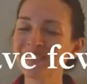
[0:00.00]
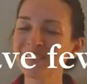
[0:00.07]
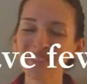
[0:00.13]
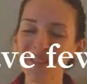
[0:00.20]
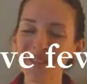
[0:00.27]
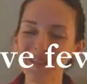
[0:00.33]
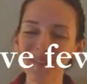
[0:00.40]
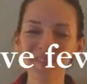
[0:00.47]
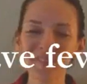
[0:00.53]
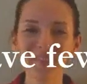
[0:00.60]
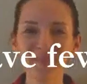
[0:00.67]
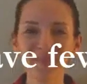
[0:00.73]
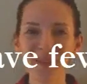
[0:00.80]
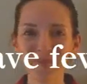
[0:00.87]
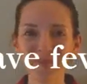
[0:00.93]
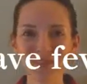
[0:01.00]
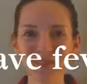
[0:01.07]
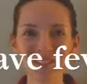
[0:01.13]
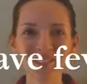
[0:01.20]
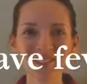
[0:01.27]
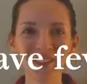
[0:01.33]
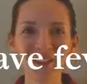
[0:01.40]
No. I'm happy
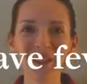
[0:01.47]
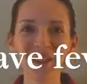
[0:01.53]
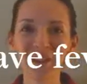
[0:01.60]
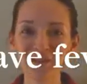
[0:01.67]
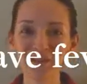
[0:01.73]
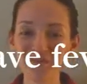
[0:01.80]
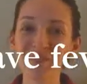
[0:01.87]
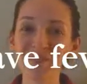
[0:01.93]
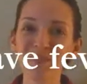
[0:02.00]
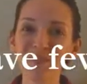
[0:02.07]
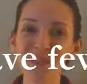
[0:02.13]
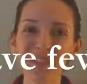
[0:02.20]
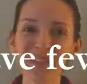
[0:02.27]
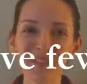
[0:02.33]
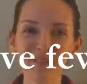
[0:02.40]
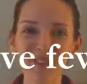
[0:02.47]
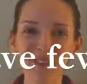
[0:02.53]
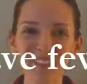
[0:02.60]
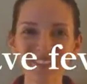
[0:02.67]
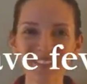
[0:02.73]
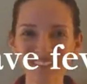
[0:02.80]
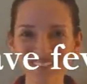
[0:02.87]
to say I had plenty of
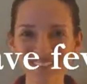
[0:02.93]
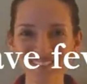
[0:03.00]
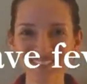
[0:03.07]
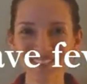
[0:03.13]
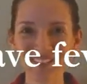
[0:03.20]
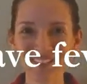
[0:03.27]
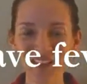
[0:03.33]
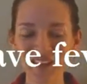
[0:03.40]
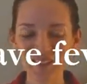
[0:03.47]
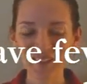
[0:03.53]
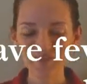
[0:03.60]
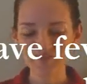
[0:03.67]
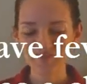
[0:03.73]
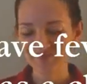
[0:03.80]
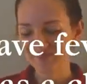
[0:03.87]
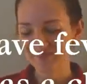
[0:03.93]
friends. Okay.